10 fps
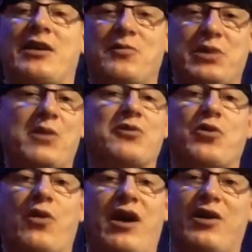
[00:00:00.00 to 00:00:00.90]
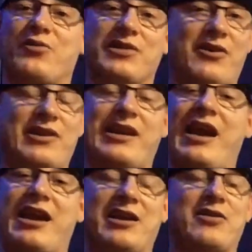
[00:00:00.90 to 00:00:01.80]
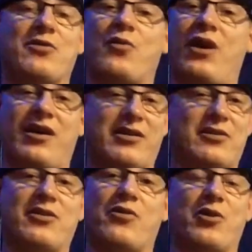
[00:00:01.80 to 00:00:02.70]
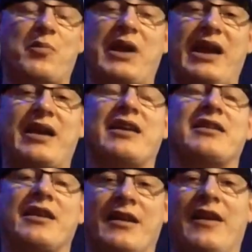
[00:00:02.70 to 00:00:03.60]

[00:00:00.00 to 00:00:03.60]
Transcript: and be able to walk without a cane or walker or pain,